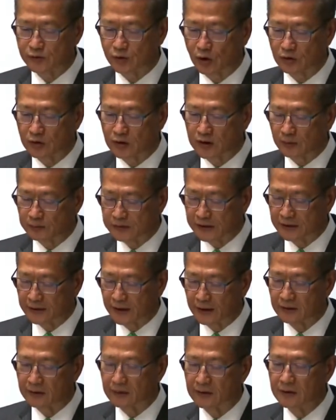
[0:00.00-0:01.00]

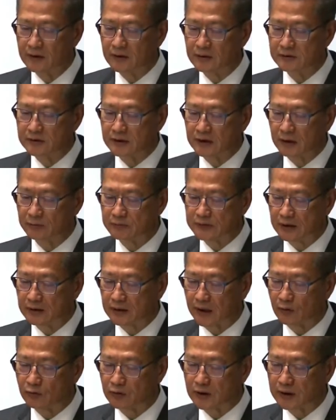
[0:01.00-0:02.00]
advantages in I&T
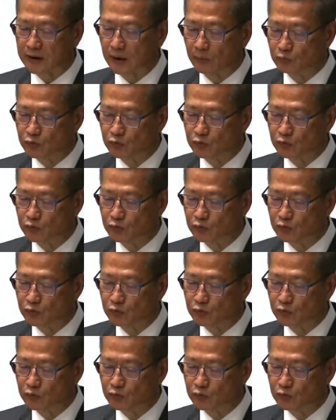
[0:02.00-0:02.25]
development, such as